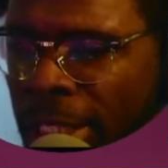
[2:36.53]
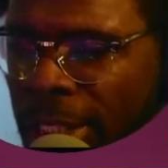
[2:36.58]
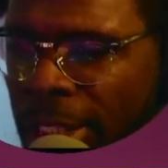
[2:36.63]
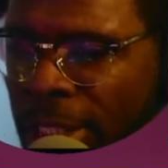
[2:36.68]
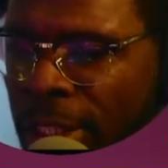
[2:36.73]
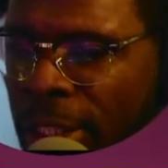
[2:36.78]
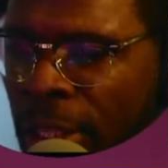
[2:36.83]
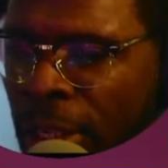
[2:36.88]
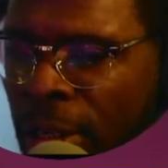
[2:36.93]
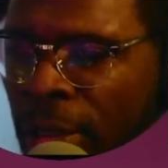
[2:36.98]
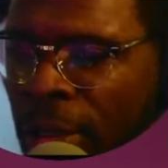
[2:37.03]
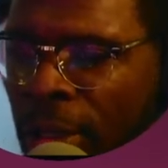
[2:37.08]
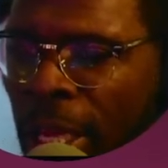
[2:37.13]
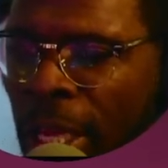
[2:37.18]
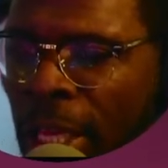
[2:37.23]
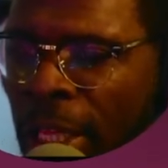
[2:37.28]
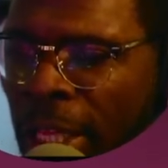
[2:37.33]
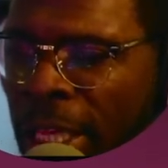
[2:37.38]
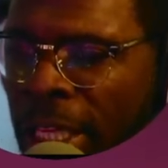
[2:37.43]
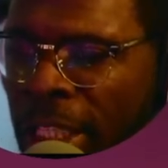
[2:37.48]
So
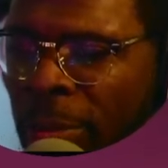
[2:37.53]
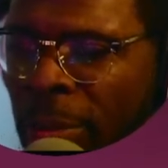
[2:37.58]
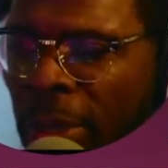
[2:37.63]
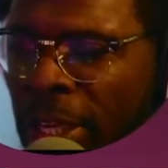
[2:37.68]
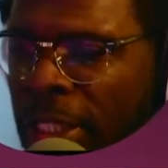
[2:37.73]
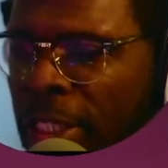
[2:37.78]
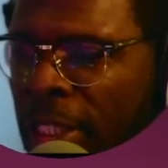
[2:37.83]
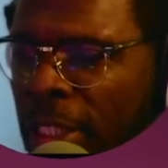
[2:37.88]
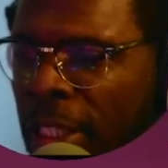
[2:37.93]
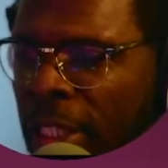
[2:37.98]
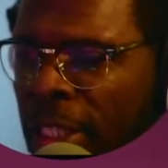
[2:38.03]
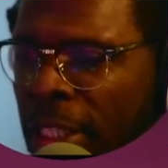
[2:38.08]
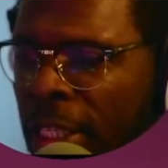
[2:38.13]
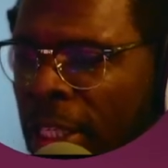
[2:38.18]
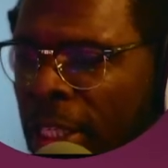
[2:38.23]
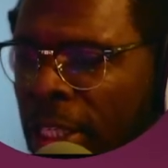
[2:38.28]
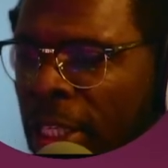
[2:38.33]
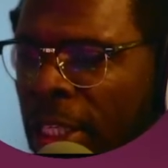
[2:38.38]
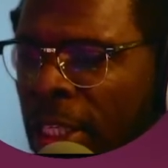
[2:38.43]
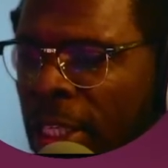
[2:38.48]
ls
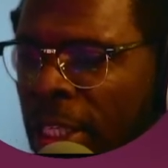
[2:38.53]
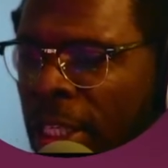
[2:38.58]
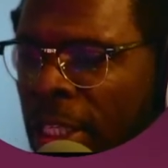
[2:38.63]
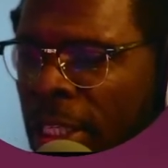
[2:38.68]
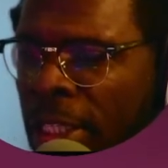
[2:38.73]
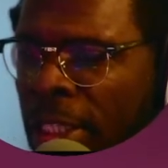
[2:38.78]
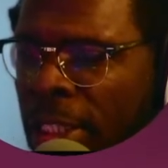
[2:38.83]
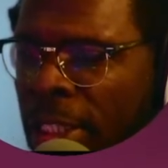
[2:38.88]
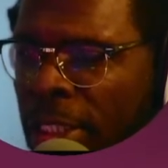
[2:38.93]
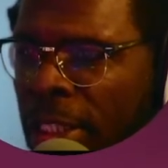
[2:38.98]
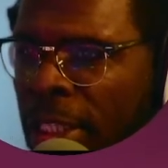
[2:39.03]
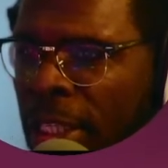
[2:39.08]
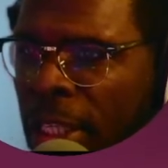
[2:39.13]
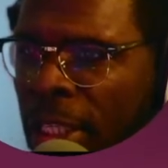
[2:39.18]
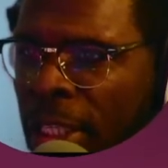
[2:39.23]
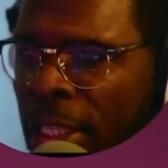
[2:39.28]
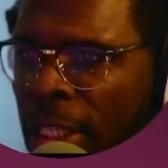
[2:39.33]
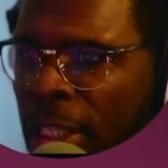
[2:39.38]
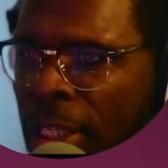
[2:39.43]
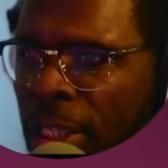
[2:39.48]
basically is
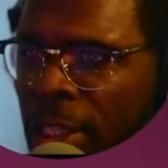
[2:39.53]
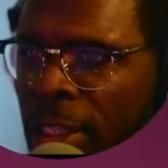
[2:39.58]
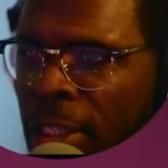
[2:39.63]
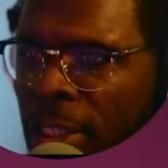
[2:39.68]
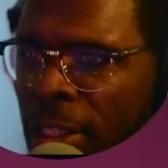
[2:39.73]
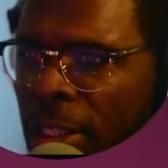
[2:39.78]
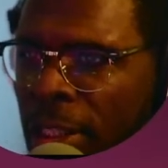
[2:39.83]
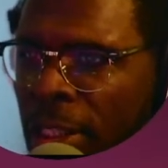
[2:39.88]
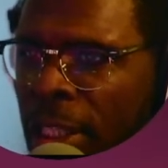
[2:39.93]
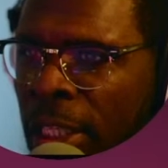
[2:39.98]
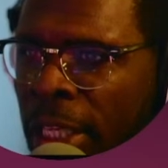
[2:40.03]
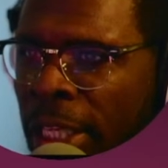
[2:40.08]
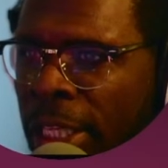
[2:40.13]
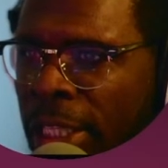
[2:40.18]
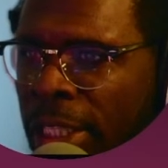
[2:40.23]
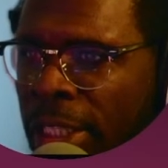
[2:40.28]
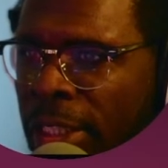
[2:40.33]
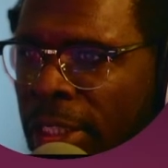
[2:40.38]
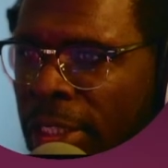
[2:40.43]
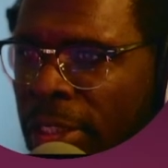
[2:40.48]
the
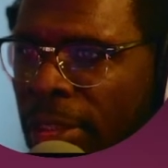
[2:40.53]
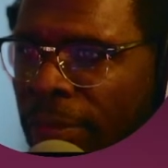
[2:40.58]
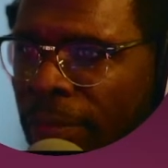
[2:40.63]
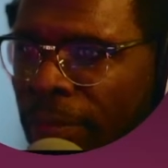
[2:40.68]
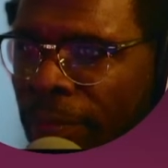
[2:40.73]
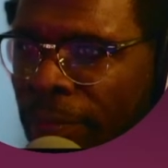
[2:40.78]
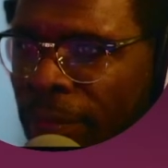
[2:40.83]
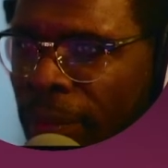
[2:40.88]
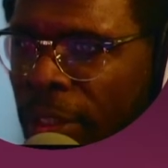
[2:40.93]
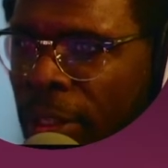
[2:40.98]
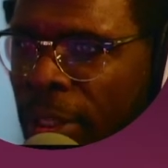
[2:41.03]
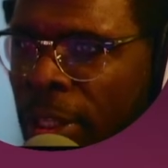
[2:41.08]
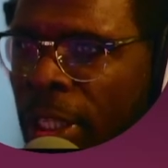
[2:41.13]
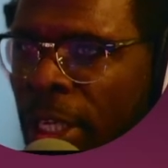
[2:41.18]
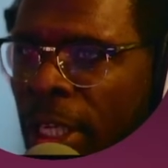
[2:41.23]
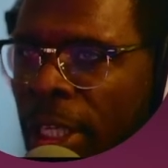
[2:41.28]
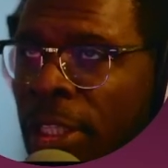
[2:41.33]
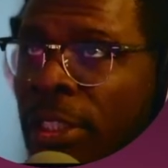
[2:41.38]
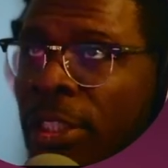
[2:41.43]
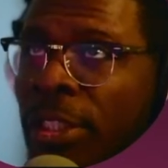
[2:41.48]
list, and
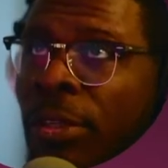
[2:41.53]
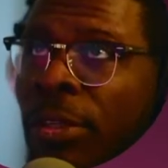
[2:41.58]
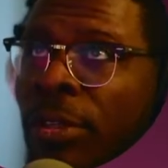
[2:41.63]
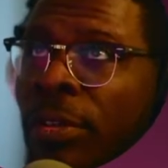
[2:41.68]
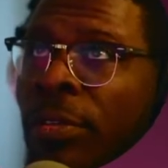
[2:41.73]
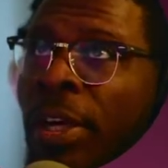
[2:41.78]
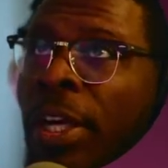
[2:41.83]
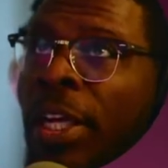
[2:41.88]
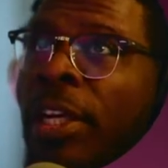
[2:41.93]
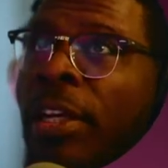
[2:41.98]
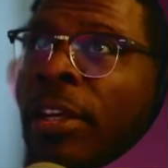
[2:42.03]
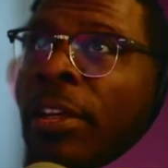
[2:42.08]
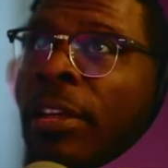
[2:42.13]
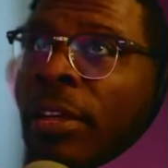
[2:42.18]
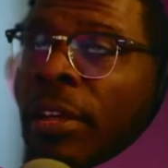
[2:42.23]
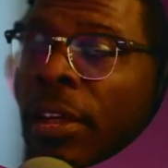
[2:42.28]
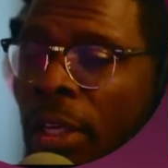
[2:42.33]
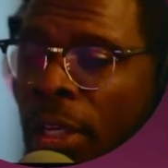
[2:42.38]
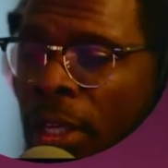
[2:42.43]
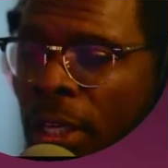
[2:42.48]
I can show you right here,
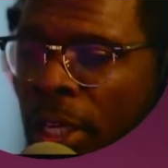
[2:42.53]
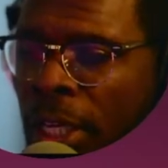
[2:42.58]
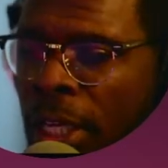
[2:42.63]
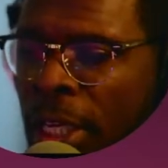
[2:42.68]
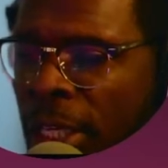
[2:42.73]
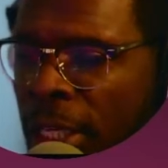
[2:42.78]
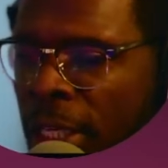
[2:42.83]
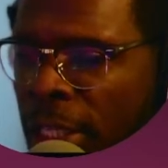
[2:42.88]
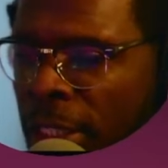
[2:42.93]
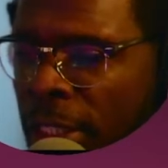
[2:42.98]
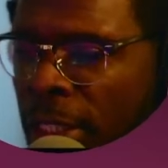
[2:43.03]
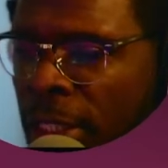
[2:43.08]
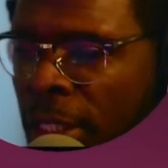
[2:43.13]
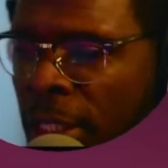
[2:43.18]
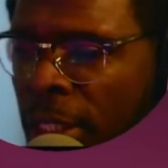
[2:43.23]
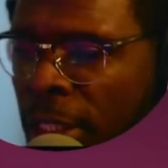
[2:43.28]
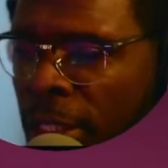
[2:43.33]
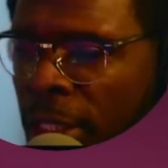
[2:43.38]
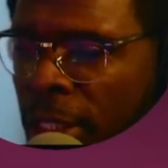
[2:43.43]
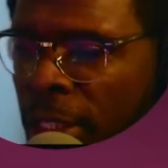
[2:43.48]
is
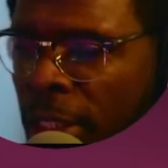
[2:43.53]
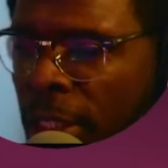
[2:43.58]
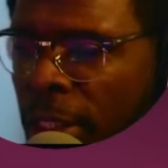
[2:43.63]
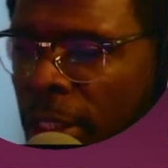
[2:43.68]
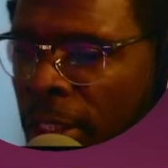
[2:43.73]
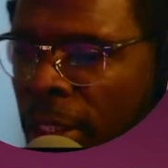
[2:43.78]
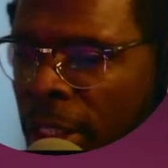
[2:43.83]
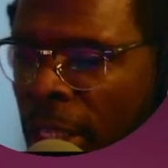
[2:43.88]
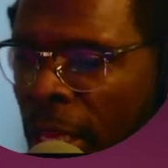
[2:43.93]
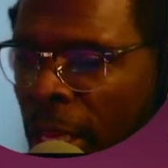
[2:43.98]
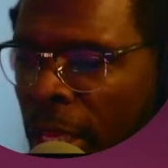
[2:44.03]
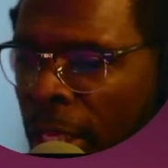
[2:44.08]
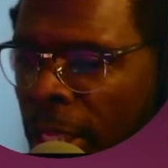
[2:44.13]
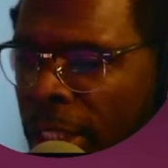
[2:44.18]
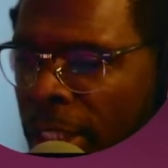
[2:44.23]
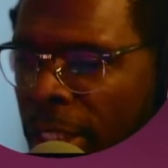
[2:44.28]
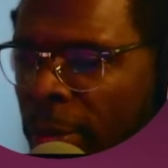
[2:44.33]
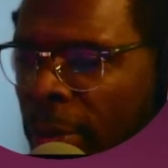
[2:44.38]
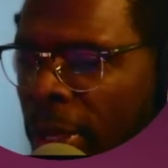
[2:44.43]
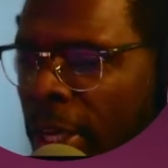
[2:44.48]
the ls
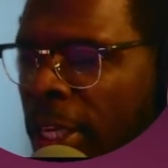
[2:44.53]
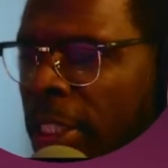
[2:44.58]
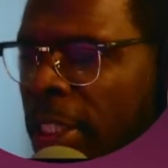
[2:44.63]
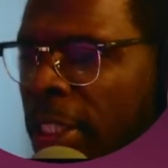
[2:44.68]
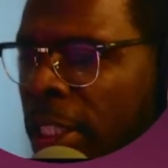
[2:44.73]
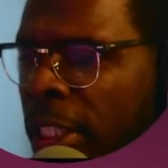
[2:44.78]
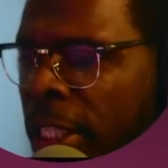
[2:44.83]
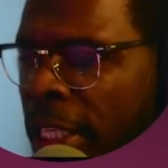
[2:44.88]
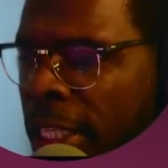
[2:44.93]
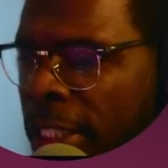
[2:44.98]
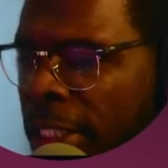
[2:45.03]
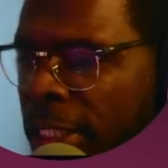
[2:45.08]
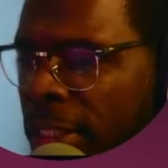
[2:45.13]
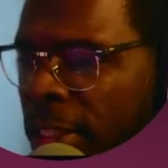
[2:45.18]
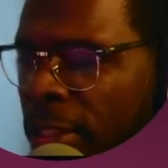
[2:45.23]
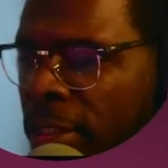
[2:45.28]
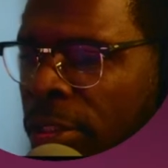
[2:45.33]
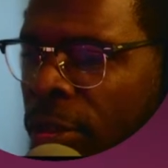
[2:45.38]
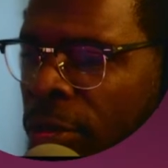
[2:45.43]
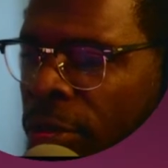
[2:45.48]
command lists
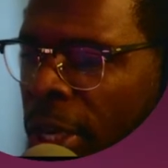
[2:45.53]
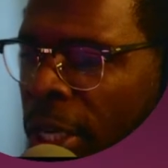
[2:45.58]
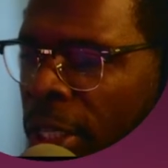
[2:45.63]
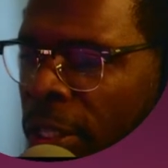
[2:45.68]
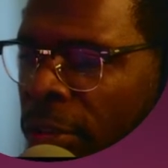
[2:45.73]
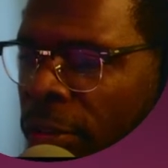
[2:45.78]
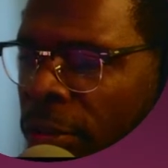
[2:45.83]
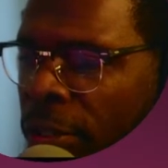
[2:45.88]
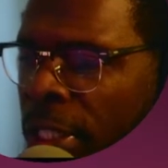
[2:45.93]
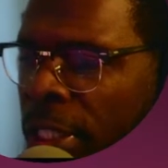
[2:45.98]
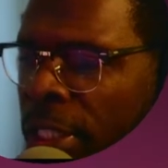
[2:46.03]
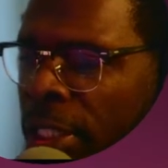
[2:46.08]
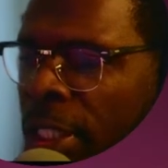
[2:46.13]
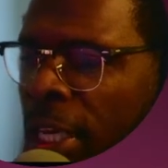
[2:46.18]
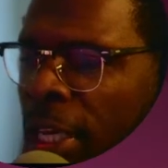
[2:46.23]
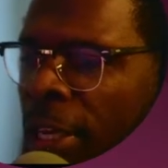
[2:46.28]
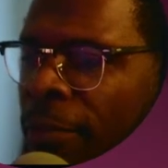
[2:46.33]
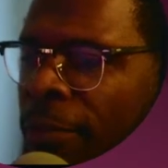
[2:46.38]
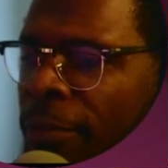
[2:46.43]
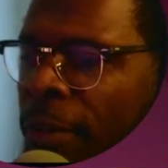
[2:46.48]
directories
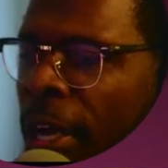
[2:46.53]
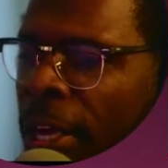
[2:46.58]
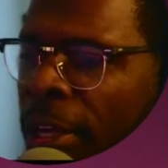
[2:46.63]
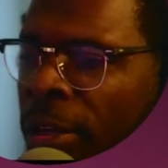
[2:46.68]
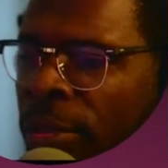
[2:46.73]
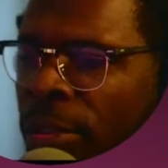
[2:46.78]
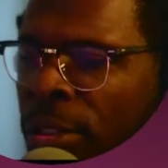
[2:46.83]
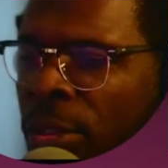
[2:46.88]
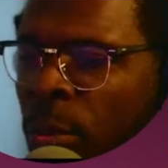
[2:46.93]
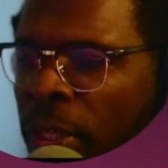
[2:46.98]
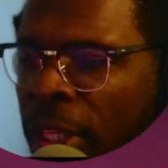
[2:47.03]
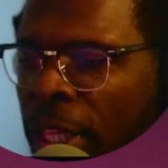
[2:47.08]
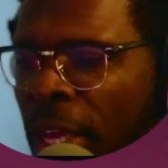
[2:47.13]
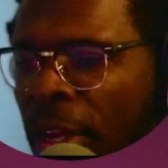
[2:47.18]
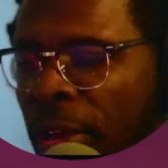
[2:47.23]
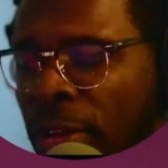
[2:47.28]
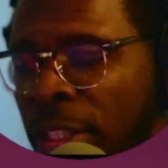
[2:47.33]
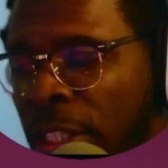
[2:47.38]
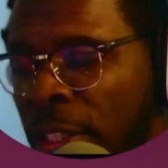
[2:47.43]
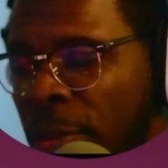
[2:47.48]
and files
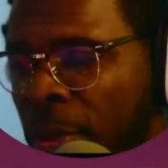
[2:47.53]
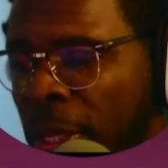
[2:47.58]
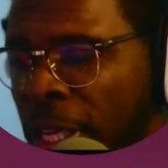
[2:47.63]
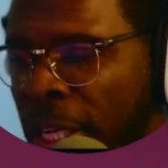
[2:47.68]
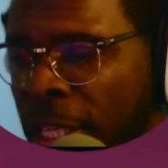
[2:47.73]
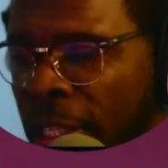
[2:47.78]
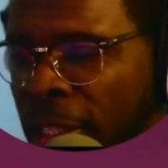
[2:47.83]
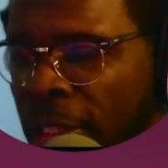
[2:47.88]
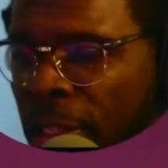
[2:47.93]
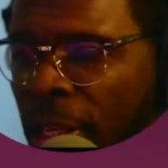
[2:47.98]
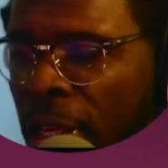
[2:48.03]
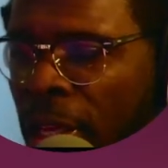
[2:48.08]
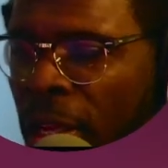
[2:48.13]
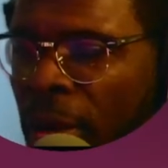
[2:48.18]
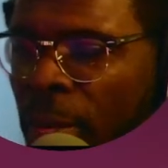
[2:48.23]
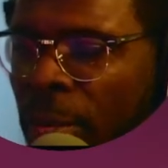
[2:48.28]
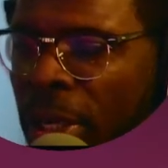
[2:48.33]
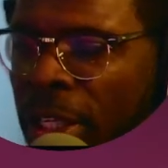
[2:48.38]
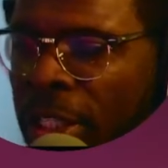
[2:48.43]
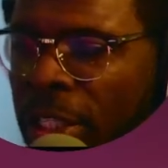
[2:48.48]
without displaying
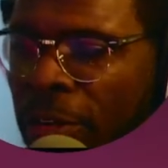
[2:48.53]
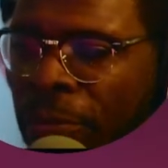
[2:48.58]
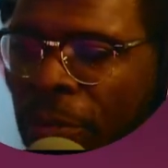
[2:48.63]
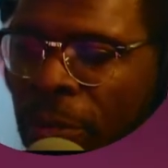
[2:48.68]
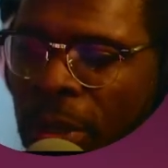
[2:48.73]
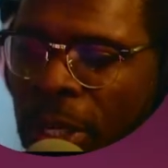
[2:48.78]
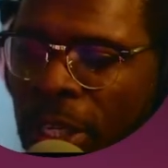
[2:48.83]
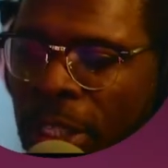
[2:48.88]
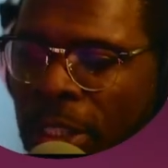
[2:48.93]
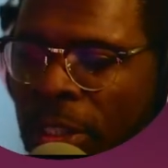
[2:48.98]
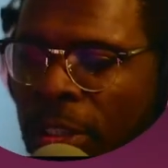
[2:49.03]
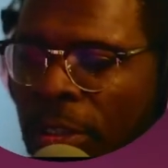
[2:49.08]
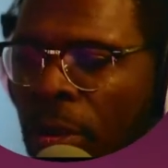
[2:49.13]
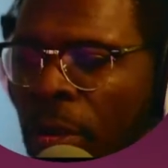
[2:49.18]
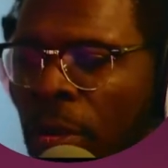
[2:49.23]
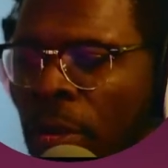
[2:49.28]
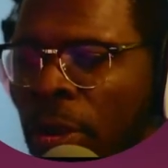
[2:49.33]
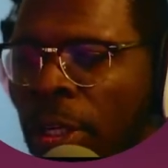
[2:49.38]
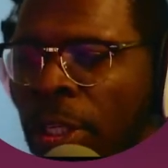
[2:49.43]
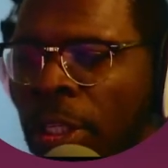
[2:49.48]
much information
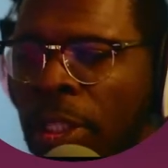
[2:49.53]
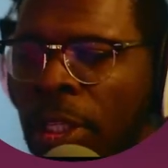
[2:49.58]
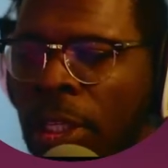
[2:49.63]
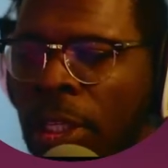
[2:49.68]
on